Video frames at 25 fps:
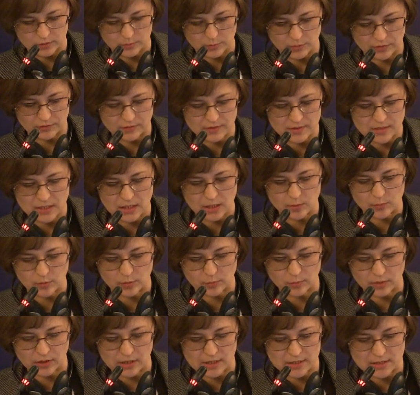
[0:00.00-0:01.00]
and we have already
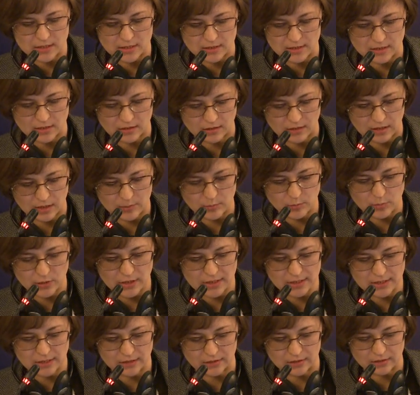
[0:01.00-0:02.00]
agreed about that with the
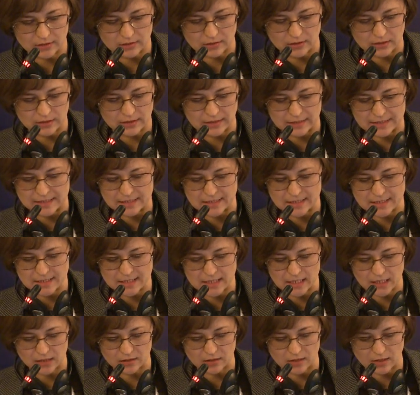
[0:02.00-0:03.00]
Ministry of
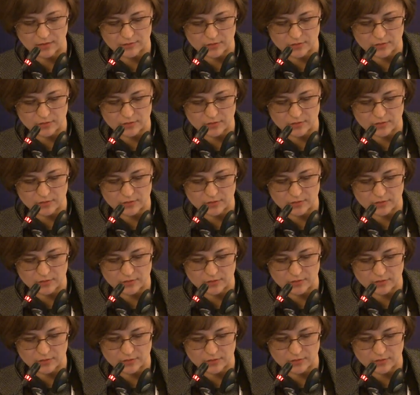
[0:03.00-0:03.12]
Education.